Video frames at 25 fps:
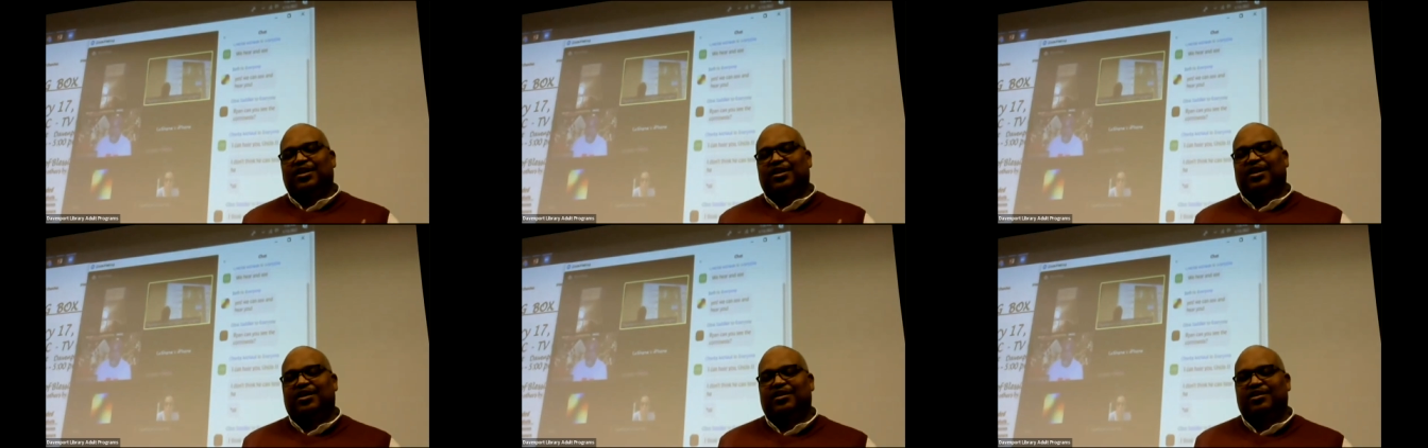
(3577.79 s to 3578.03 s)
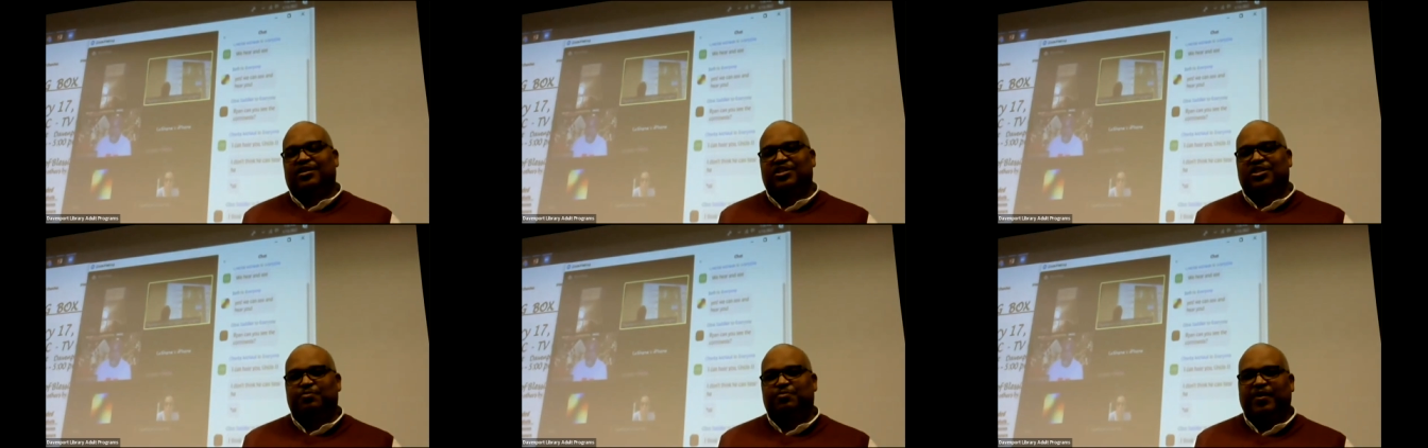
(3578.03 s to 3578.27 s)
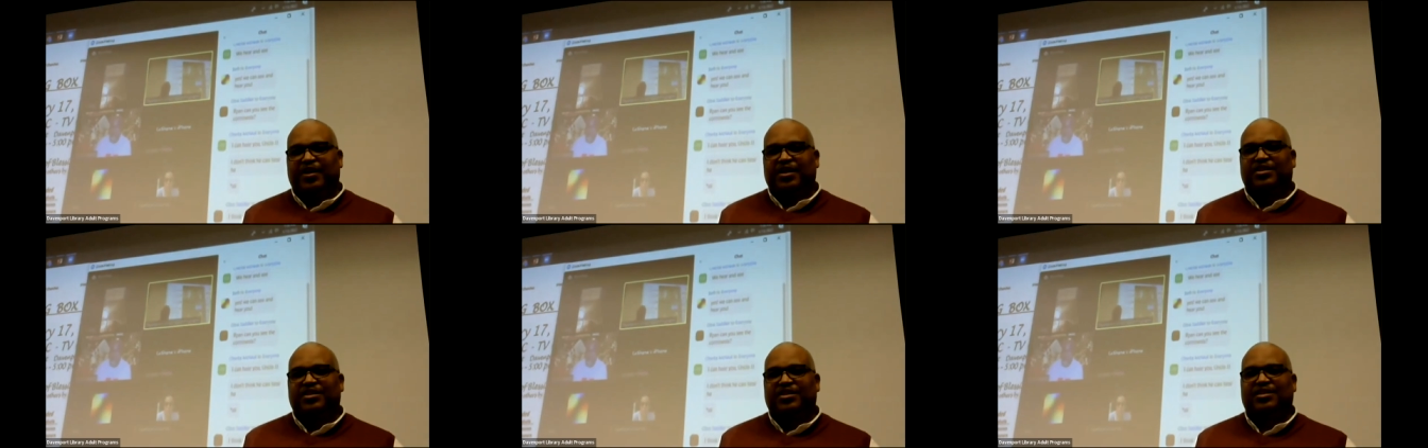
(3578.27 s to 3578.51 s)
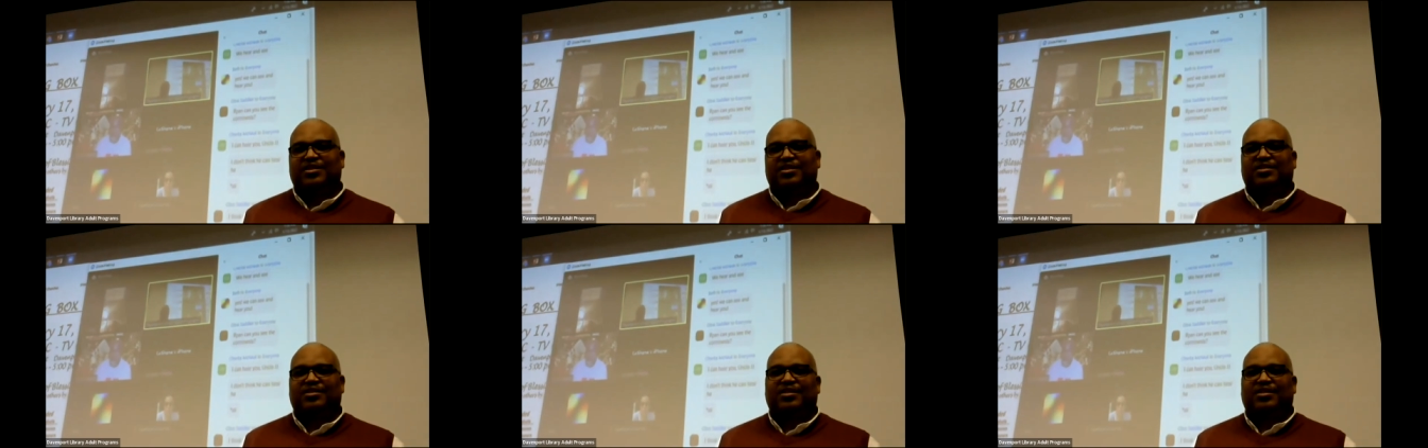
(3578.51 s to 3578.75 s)
King and his
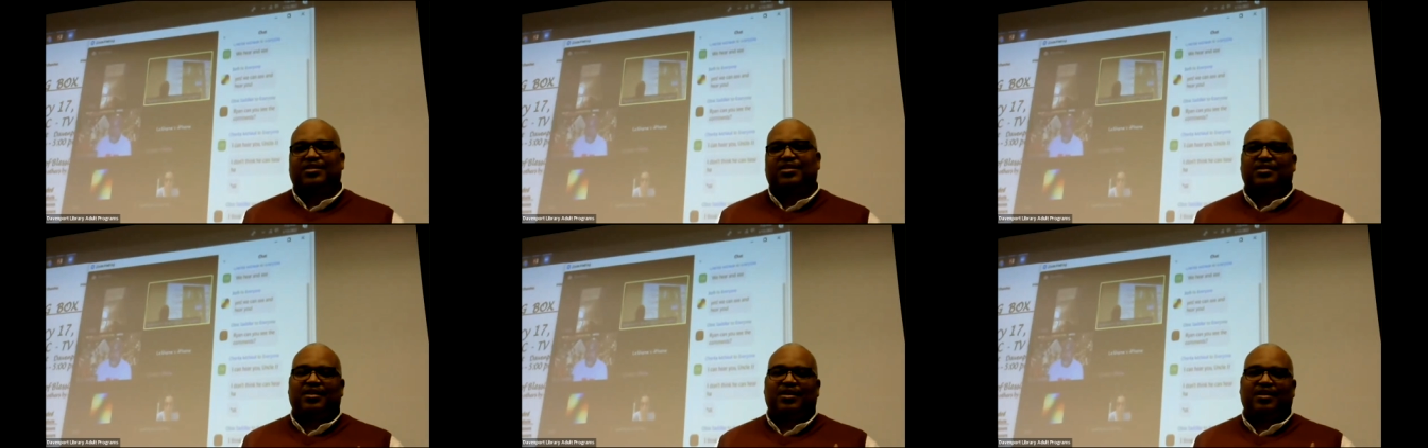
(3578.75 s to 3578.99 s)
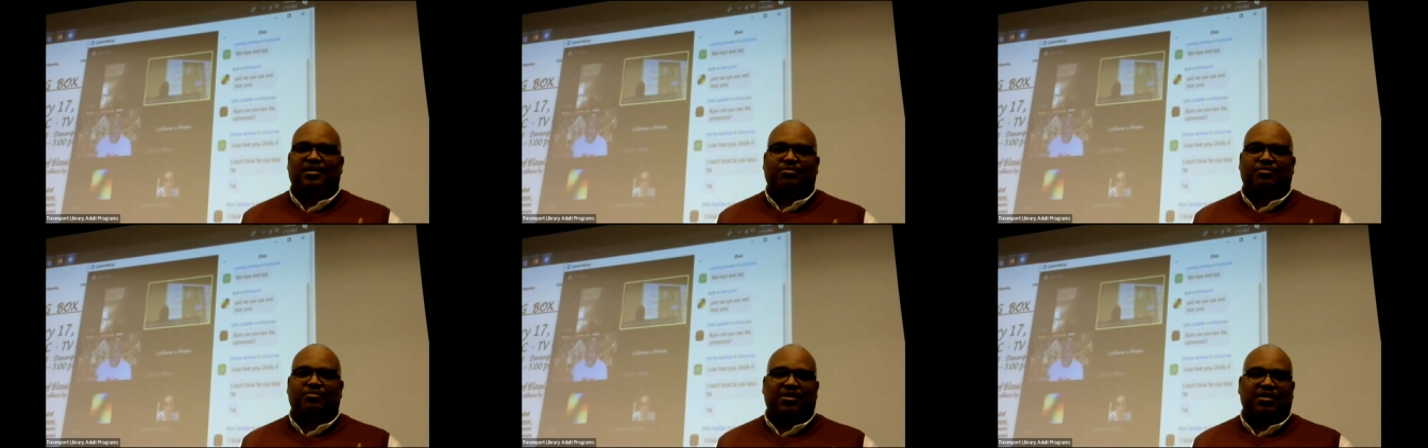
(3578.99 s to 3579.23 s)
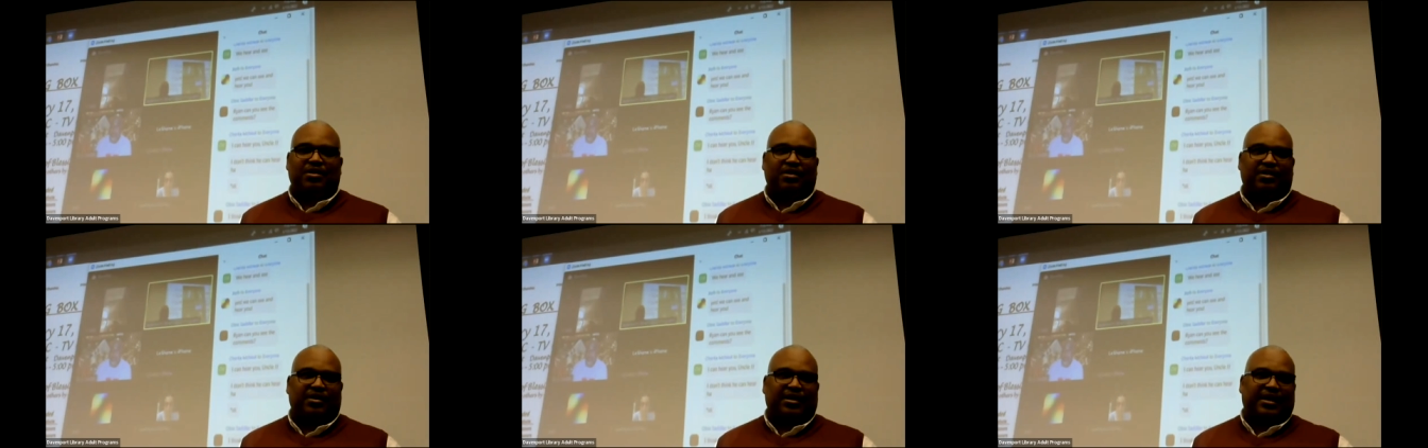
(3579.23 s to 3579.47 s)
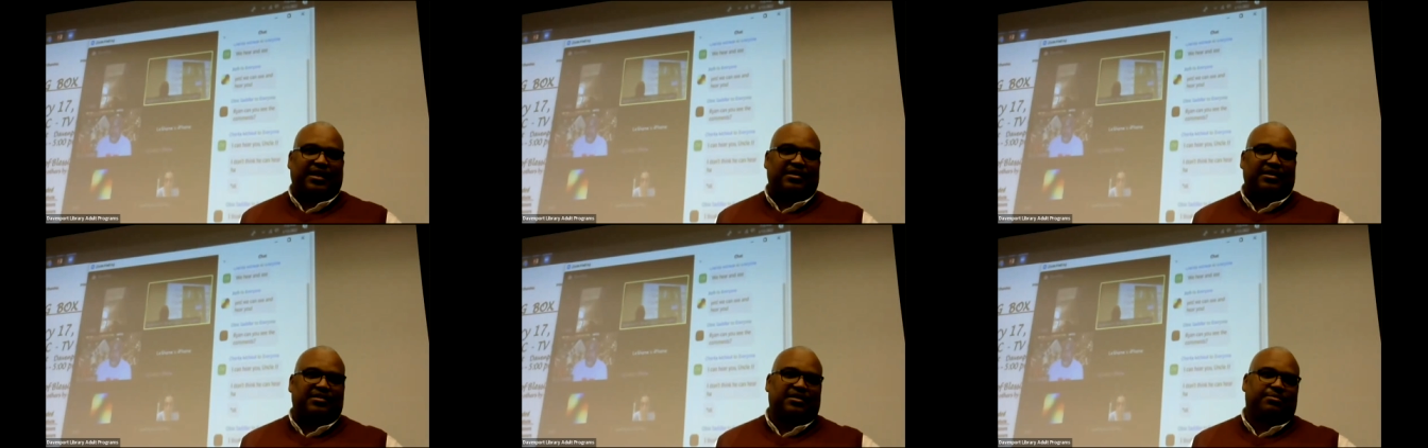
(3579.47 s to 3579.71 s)
speeches, and we
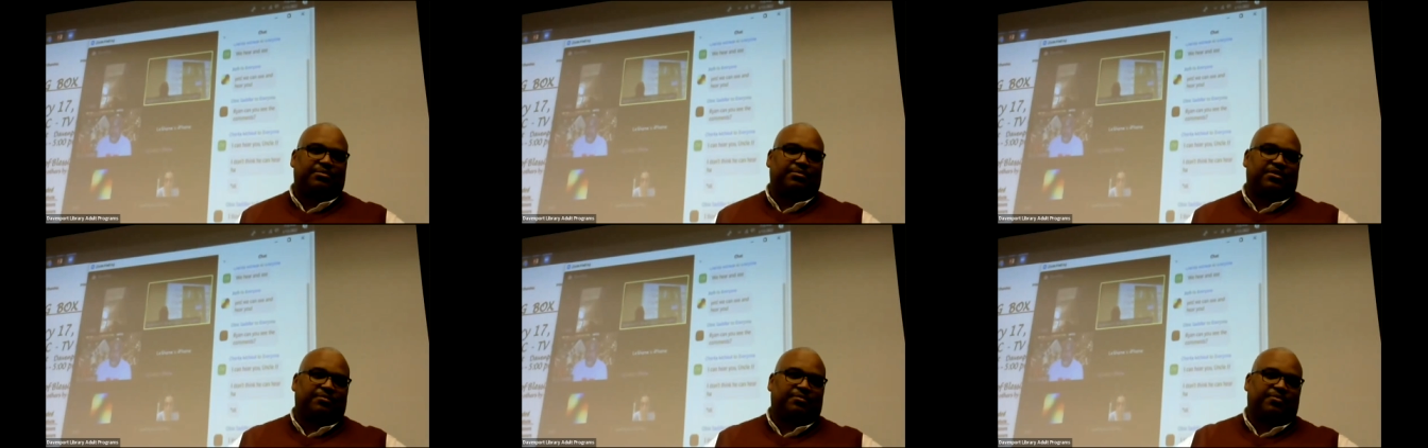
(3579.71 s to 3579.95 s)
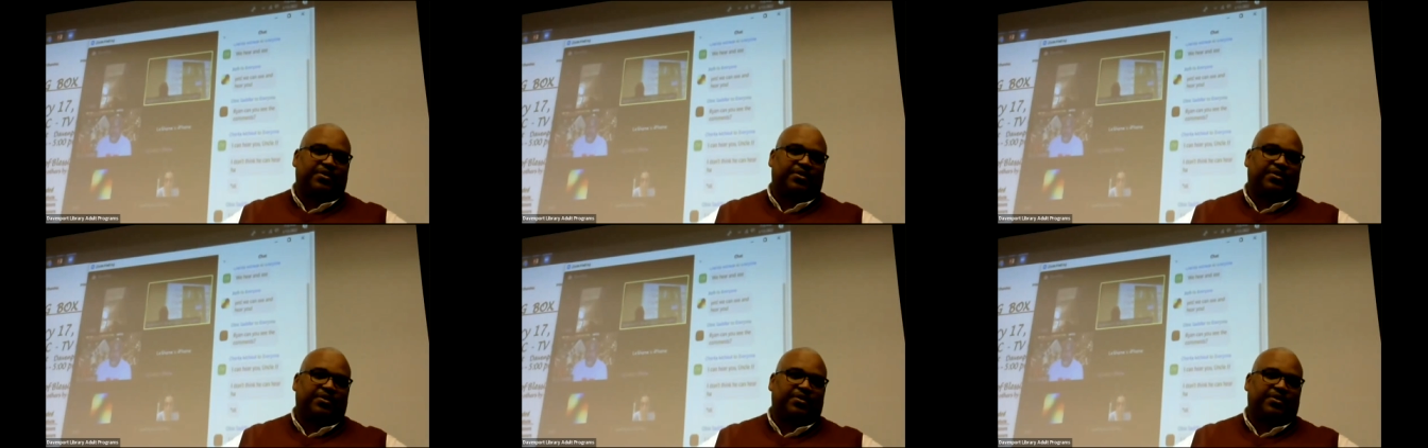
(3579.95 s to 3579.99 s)
look at some